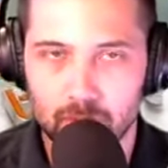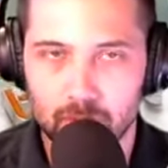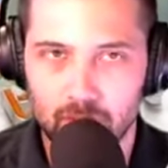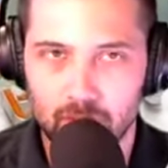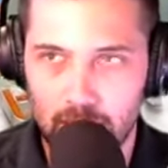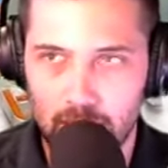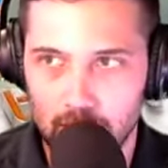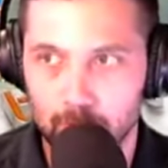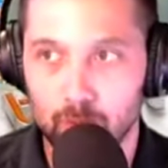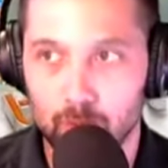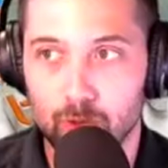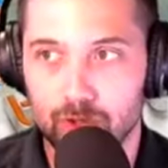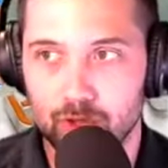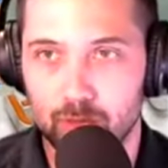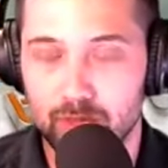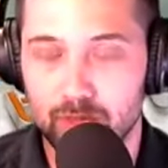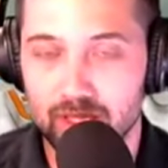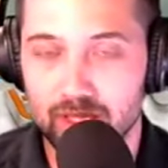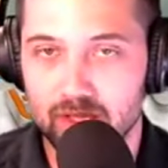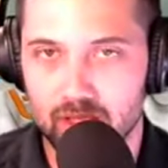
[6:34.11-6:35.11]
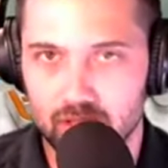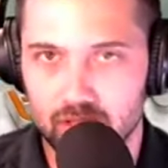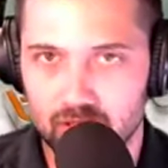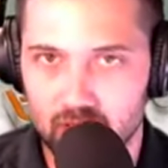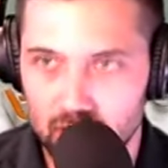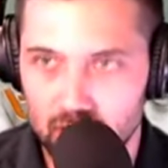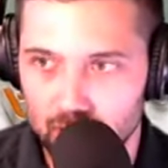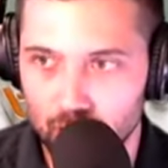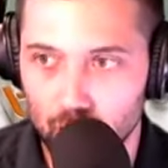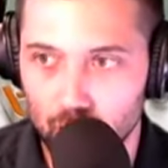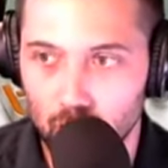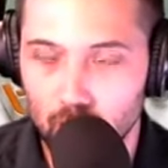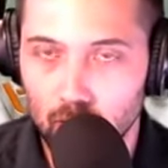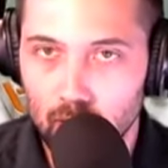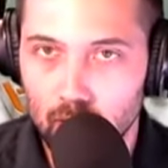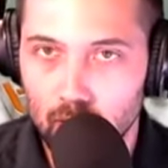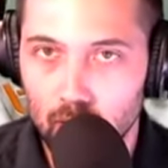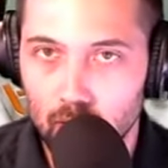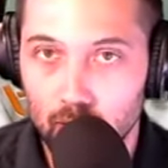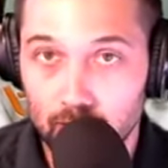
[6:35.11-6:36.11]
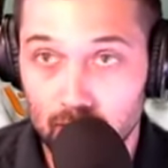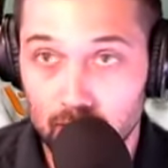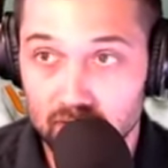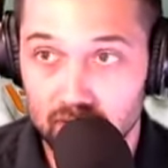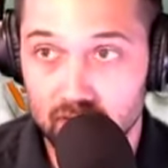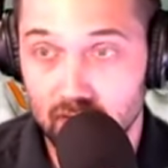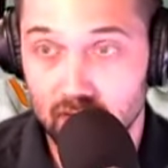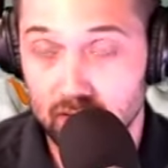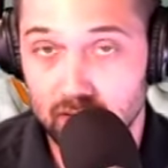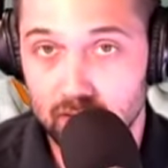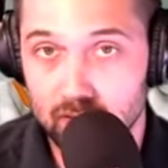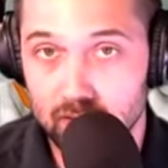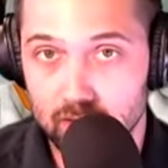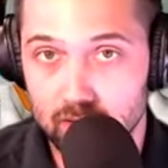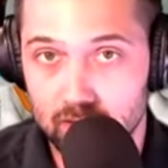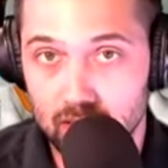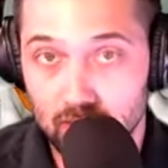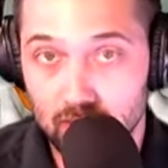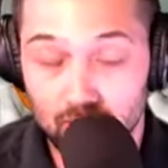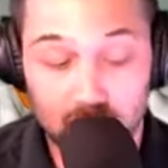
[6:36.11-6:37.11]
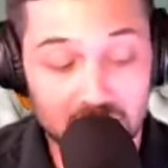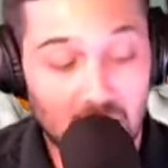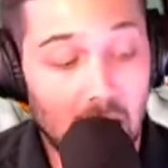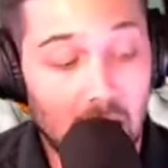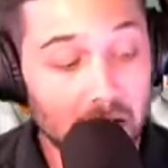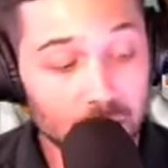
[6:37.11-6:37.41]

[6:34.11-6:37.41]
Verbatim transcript: been able to be successful against the Saints defense.